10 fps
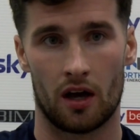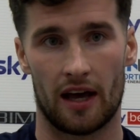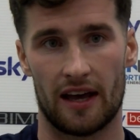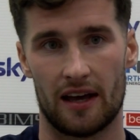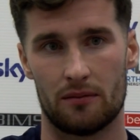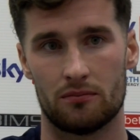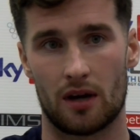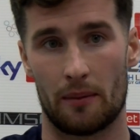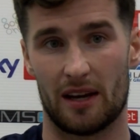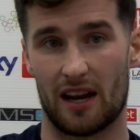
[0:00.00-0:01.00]
I
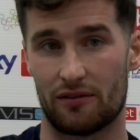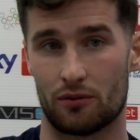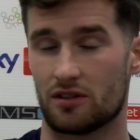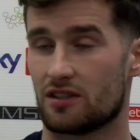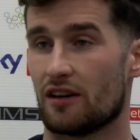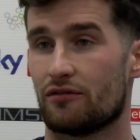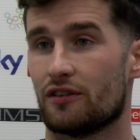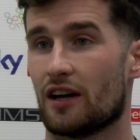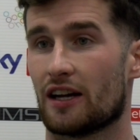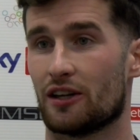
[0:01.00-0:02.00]
mean, everyone's
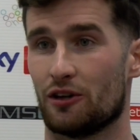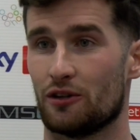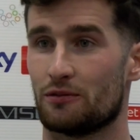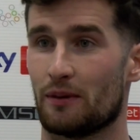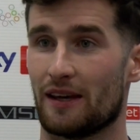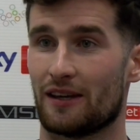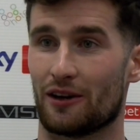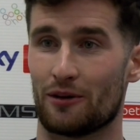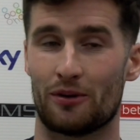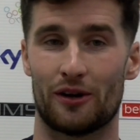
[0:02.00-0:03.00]
different. I can only speak
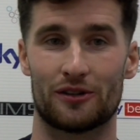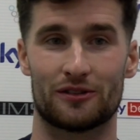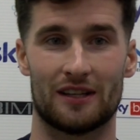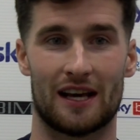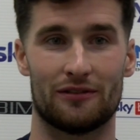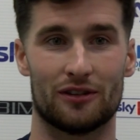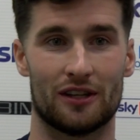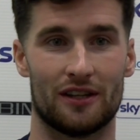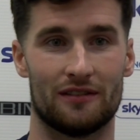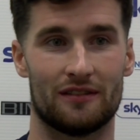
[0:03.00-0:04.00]
on a personal level,
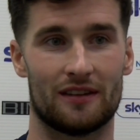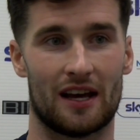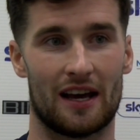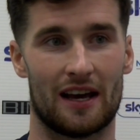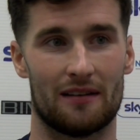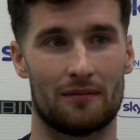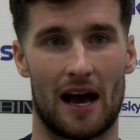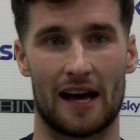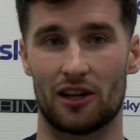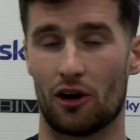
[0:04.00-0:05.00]
and
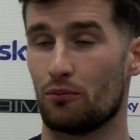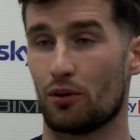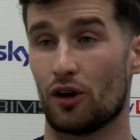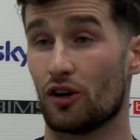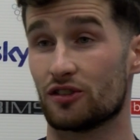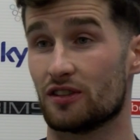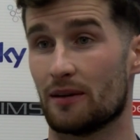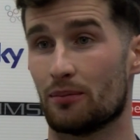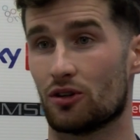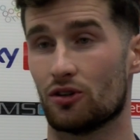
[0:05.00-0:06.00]
I don't
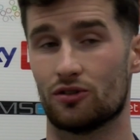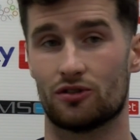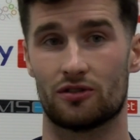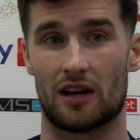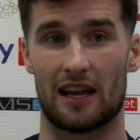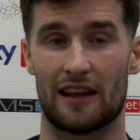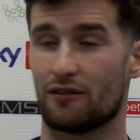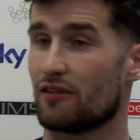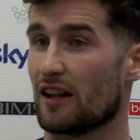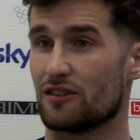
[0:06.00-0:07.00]
personally, because I let the
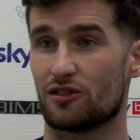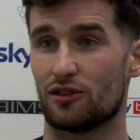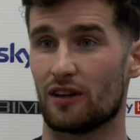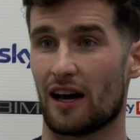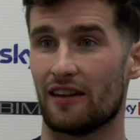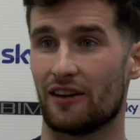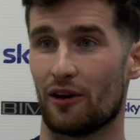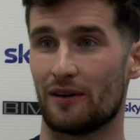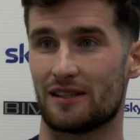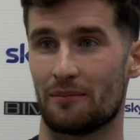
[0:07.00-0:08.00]
fans do that. You
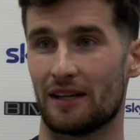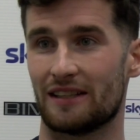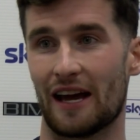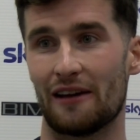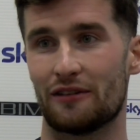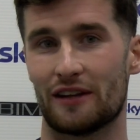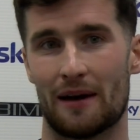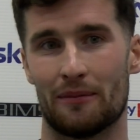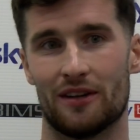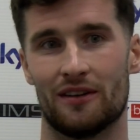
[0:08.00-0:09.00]
know, it's a big day for
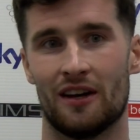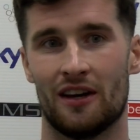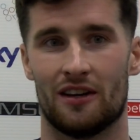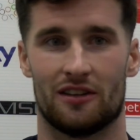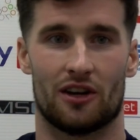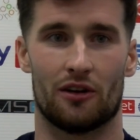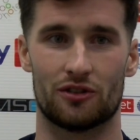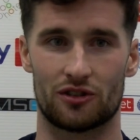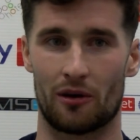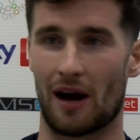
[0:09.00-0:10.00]
them, and you know,
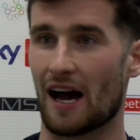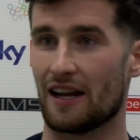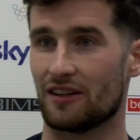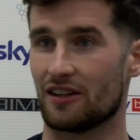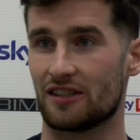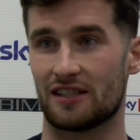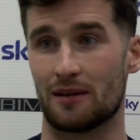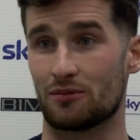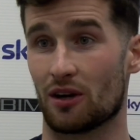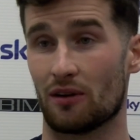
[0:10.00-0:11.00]
there's no hiding that the
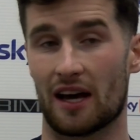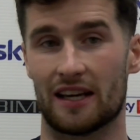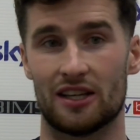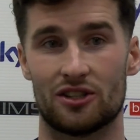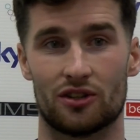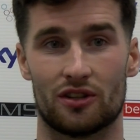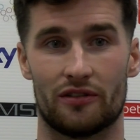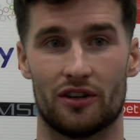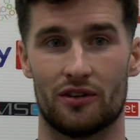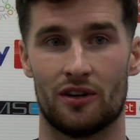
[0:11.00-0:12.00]
teams don't like each
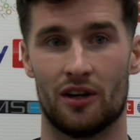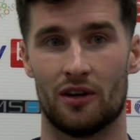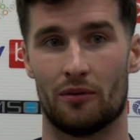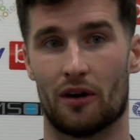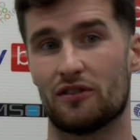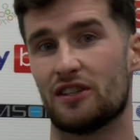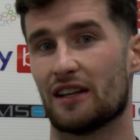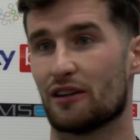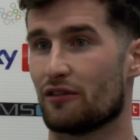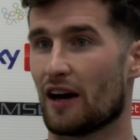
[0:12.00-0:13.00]
other. And we obviously
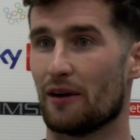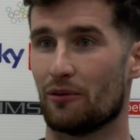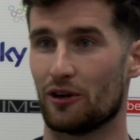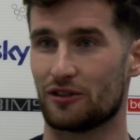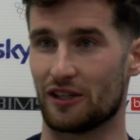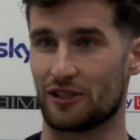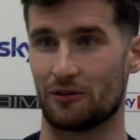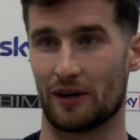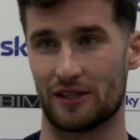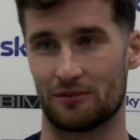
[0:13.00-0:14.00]
had the fireworks
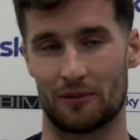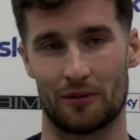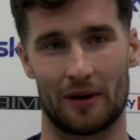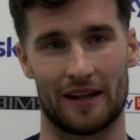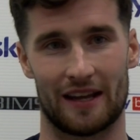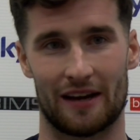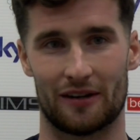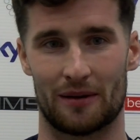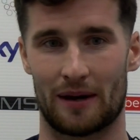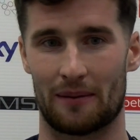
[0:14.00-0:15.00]
situation when we went there
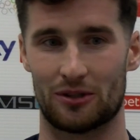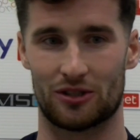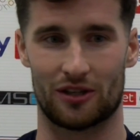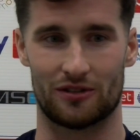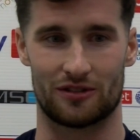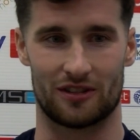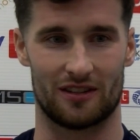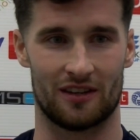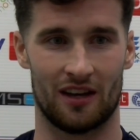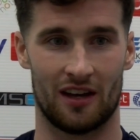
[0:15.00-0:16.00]
in the Papa John's,
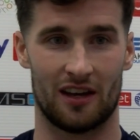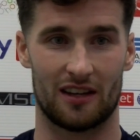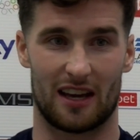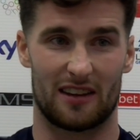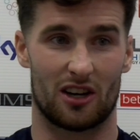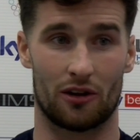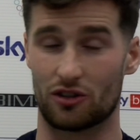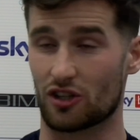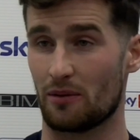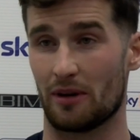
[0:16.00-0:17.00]
and yeah, you know,
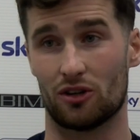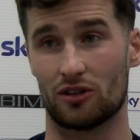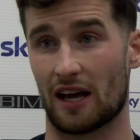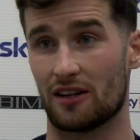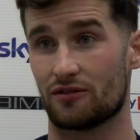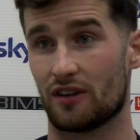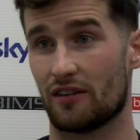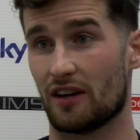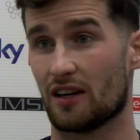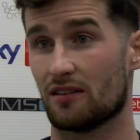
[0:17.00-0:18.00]
there's going to be a good
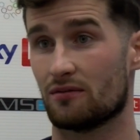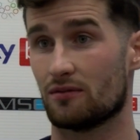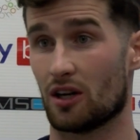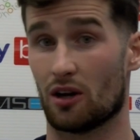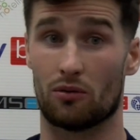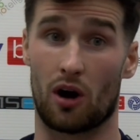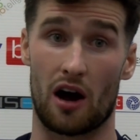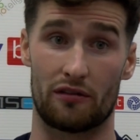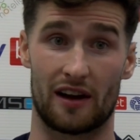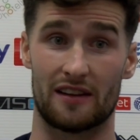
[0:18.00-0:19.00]
atmosphere here. You know,
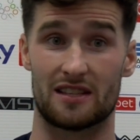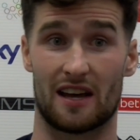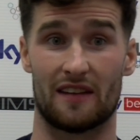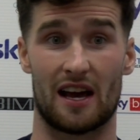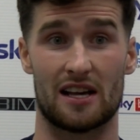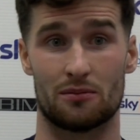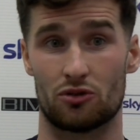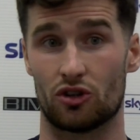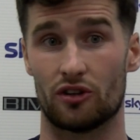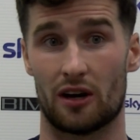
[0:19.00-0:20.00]
our fans and theirs, I'm
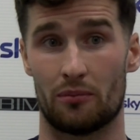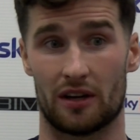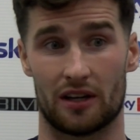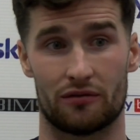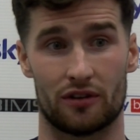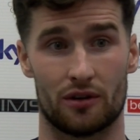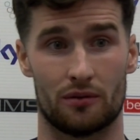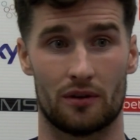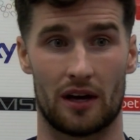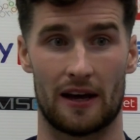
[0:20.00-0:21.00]
sure they'll bring a few.
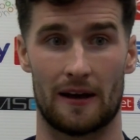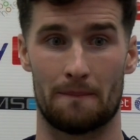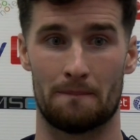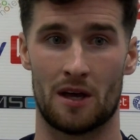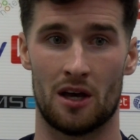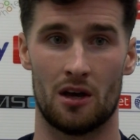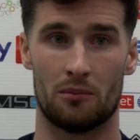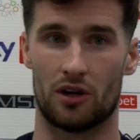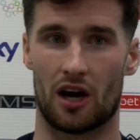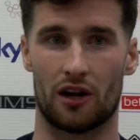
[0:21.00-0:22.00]

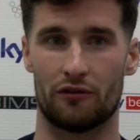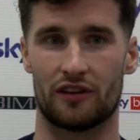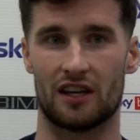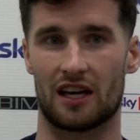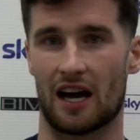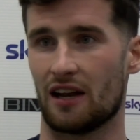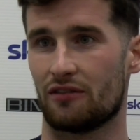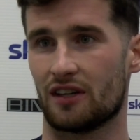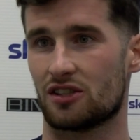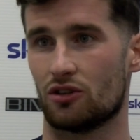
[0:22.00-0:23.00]
But no, I don't think you can. I
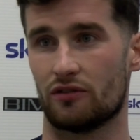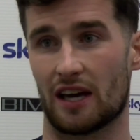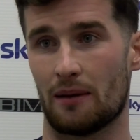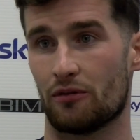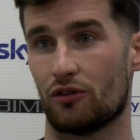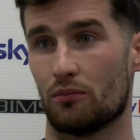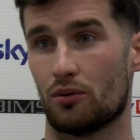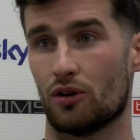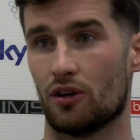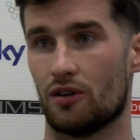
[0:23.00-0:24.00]
think it's another game of
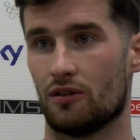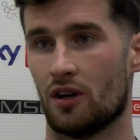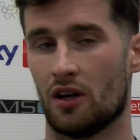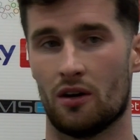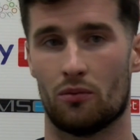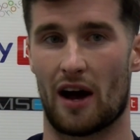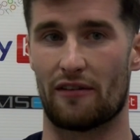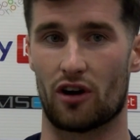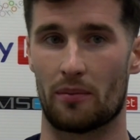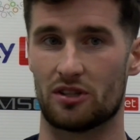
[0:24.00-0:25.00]
football, and
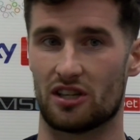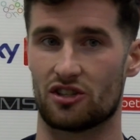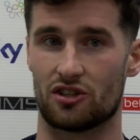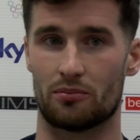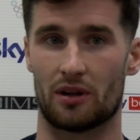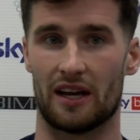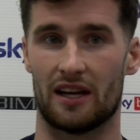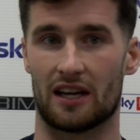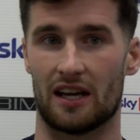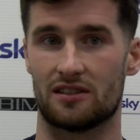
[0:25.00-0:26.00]
whatever opposition you're
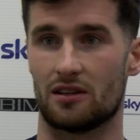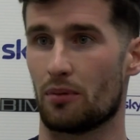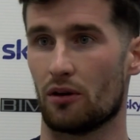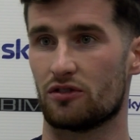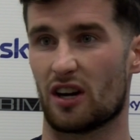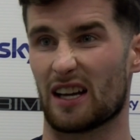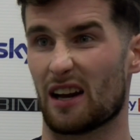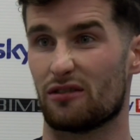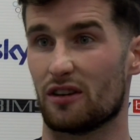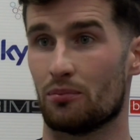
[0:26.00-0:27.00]
playing against, they're both trying to
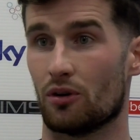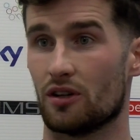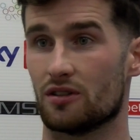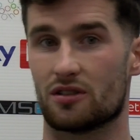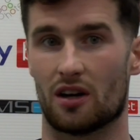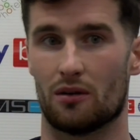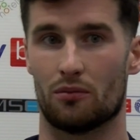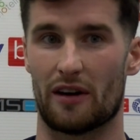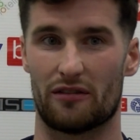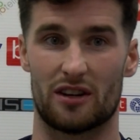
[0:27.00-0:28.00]
get 3 points. So
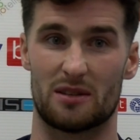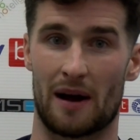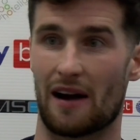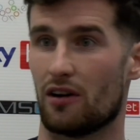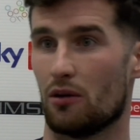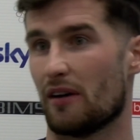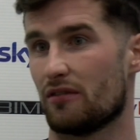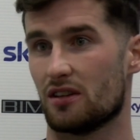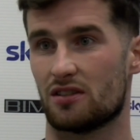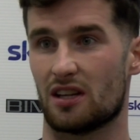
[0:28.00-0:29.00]
whether it's Barrow, whether
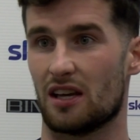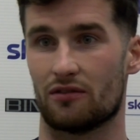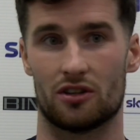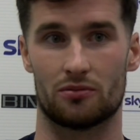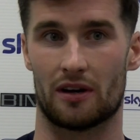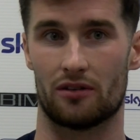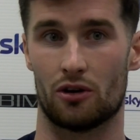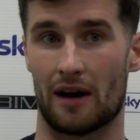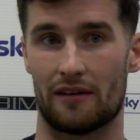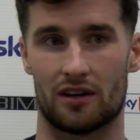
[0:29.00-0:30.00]
it's Stevenage,
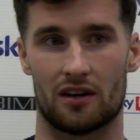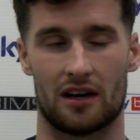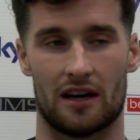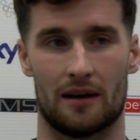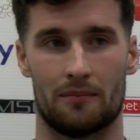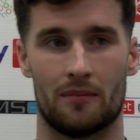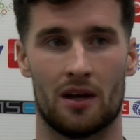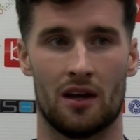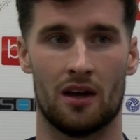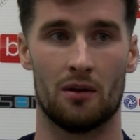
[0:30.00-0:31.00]
whoever.
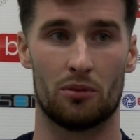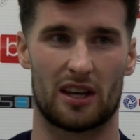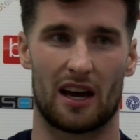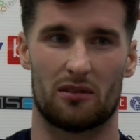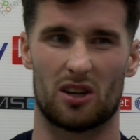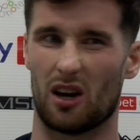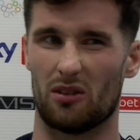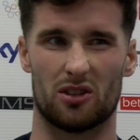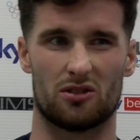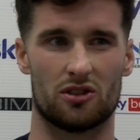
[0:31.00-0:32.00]
But yeah, you know,
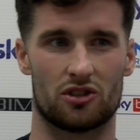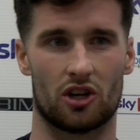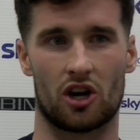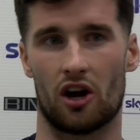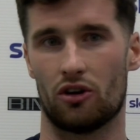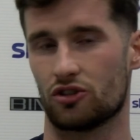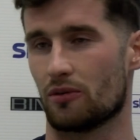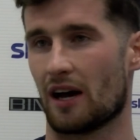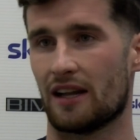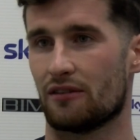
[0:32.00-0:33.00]
you can't also
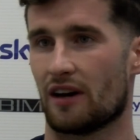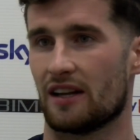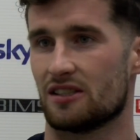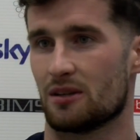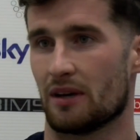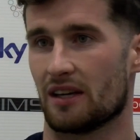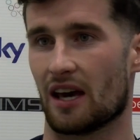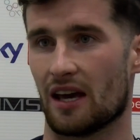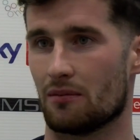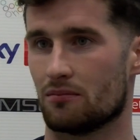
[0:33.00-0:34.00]
hide the fact that it's a big
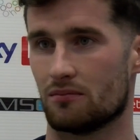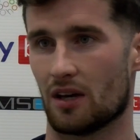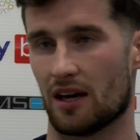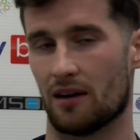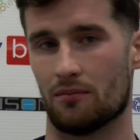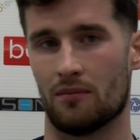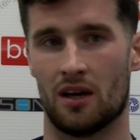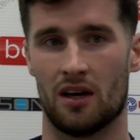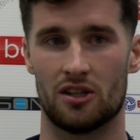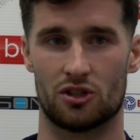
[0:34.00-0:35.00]
game.
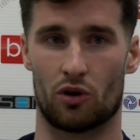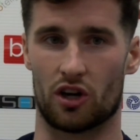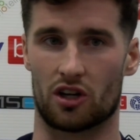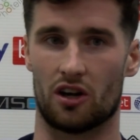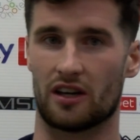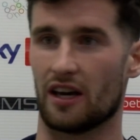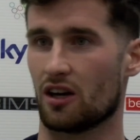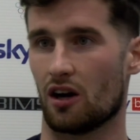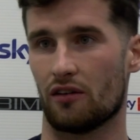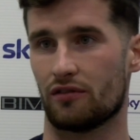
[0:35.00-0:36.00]
It's a 1 o'clock
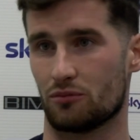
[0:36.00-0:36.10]
kickoff.